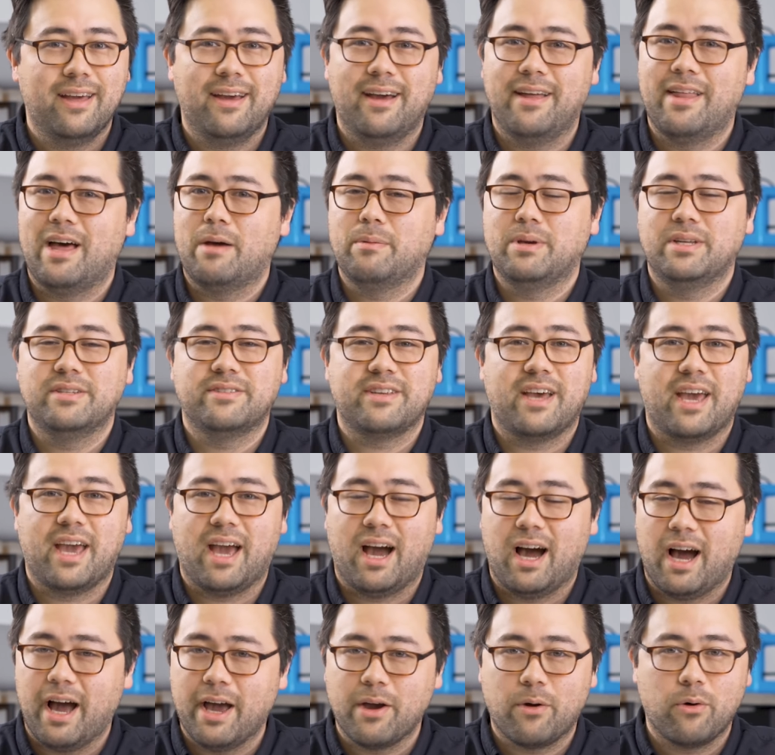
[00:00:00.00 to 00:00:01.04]
And that means a
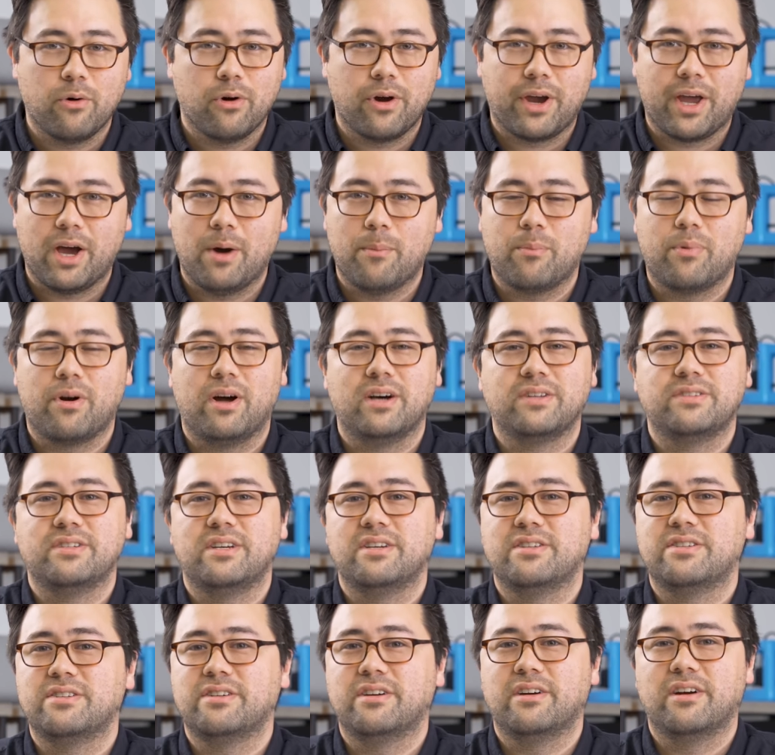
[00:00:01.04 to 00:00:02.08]
high core count
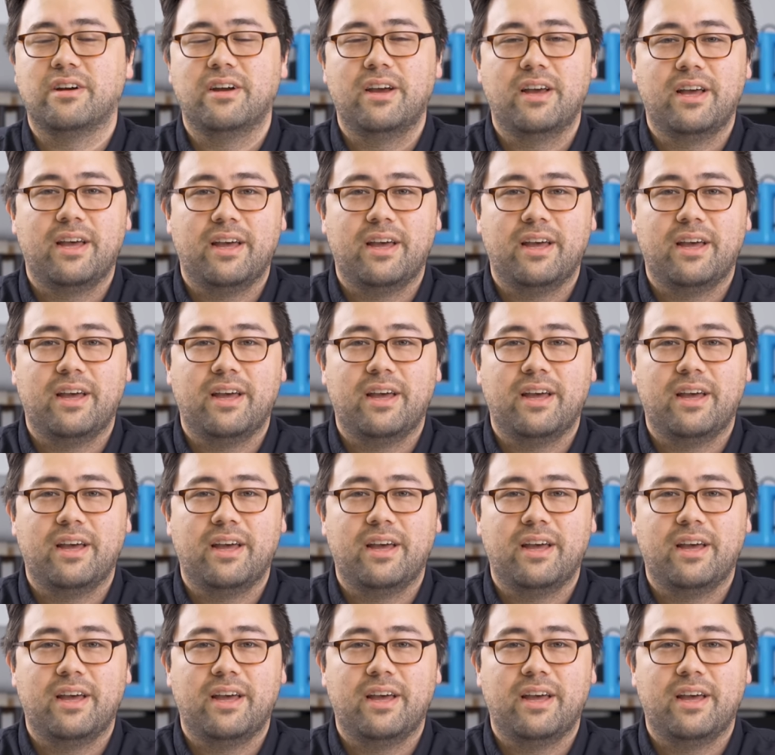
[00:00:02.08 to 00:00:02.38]
processor,